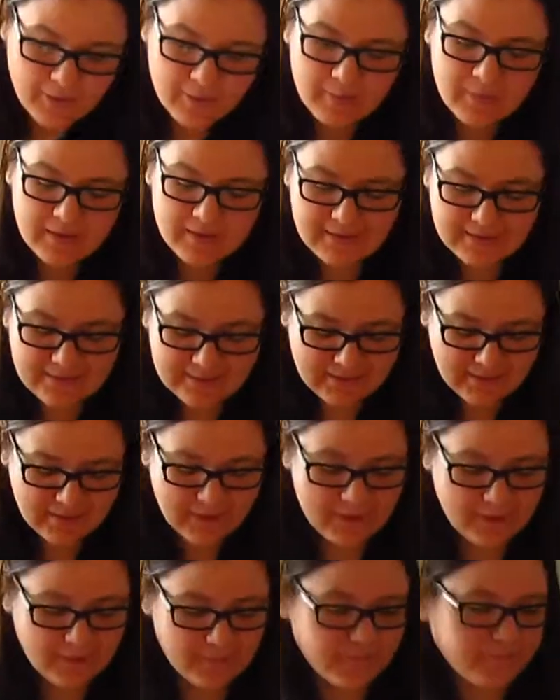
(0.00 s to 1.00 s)
But it's,
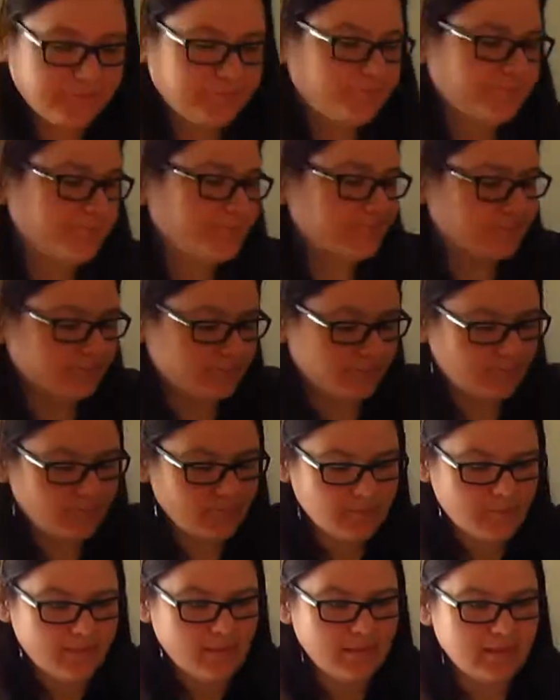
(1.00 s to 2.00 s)

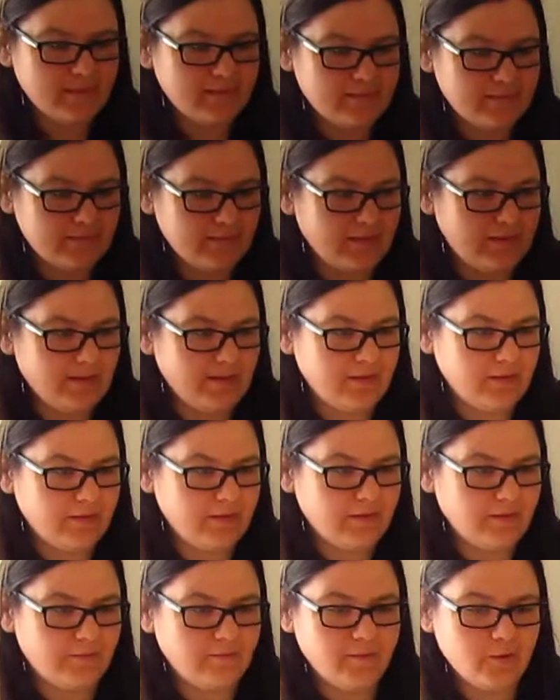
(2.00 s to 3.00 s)
let's see,
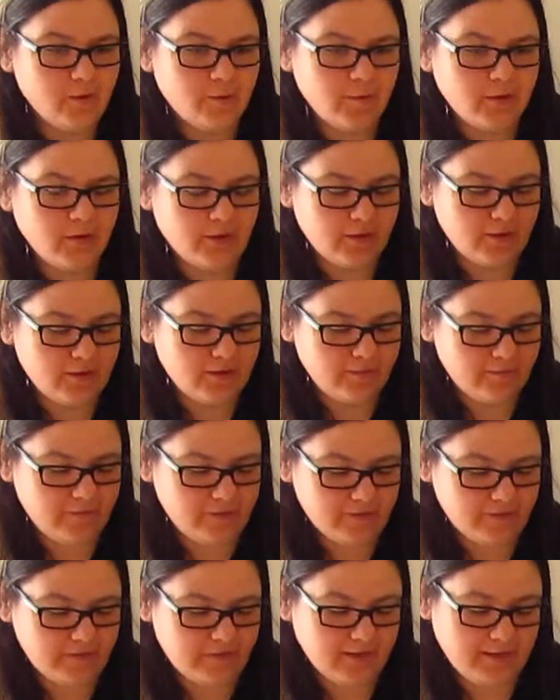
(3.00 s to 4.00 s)
the film The Art
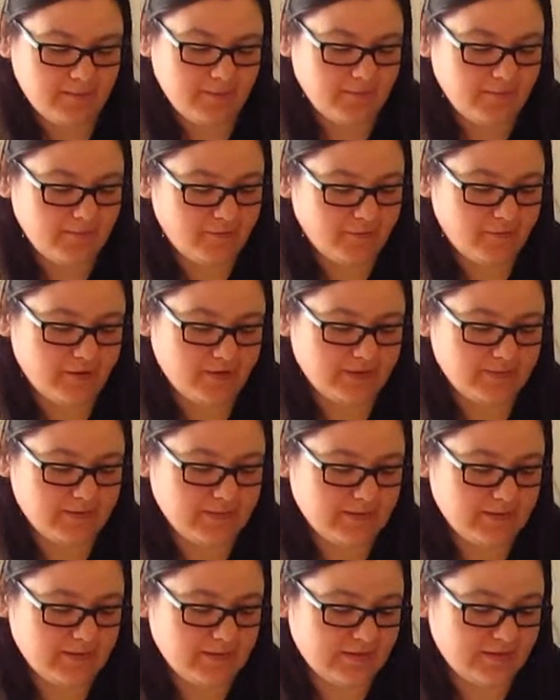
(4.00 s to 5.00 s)
Division, Nightmare for
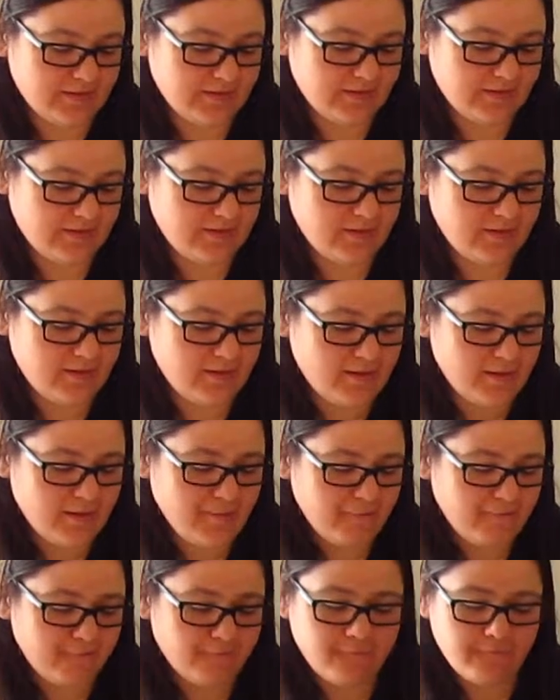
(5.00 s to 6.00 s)
Christmas,
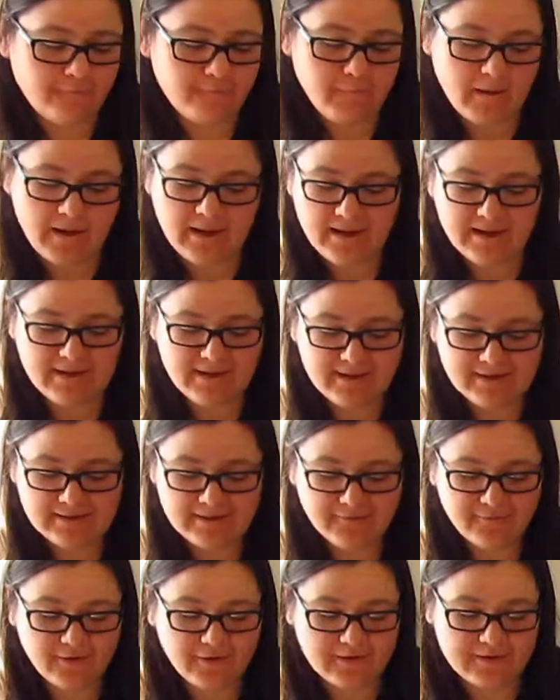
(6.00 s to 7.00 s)
by, I
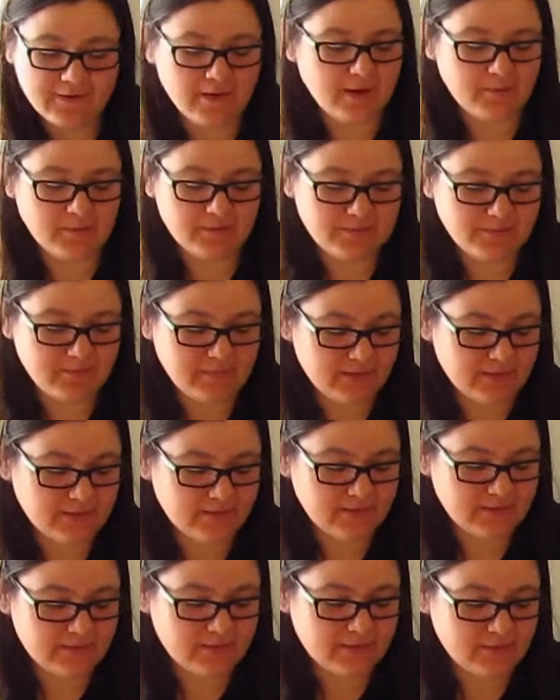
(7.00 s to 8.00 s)
guess, Frank Thomas made
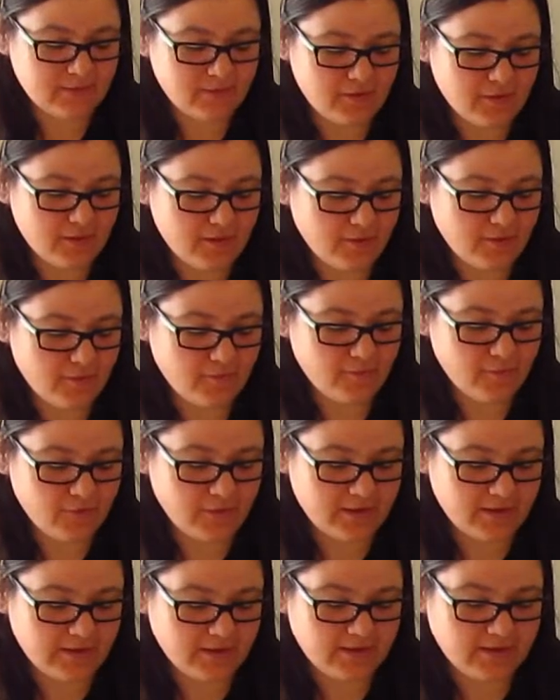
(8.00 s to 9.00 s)
this.
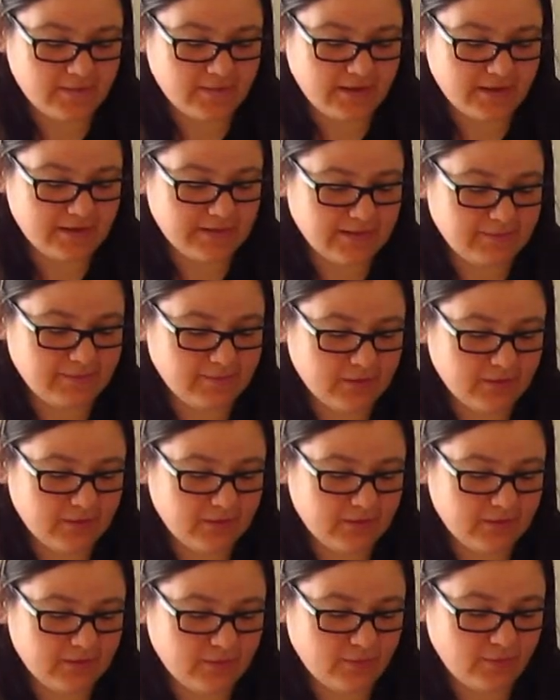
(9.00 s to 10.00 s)
Forwarded by Tim
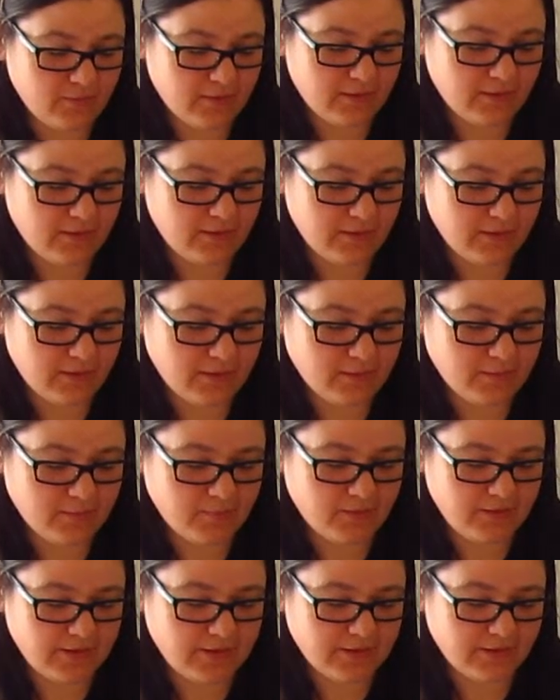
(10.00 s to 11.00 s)
Burton with a
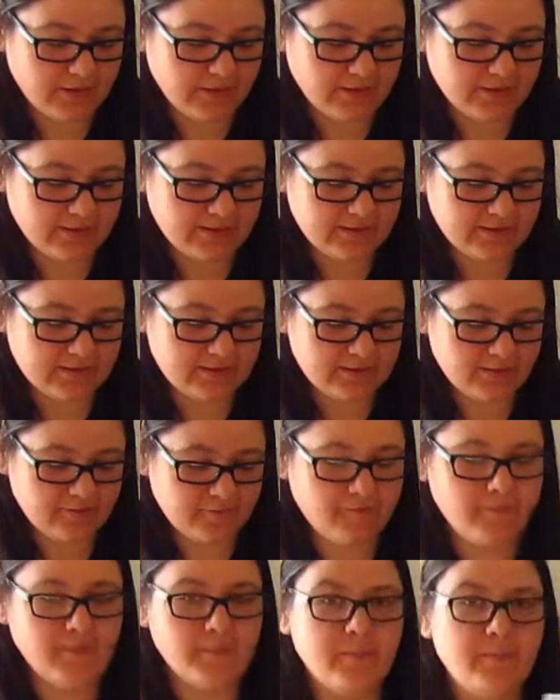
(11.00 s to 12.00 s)
complete lyrics
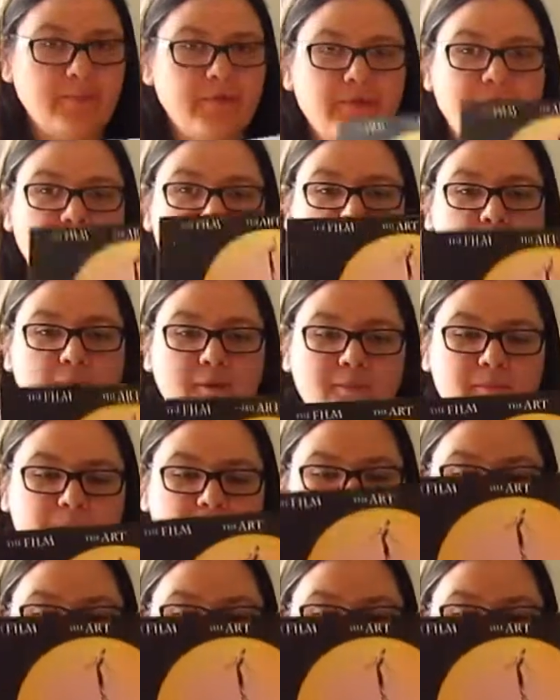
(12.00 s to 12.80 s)
from the film.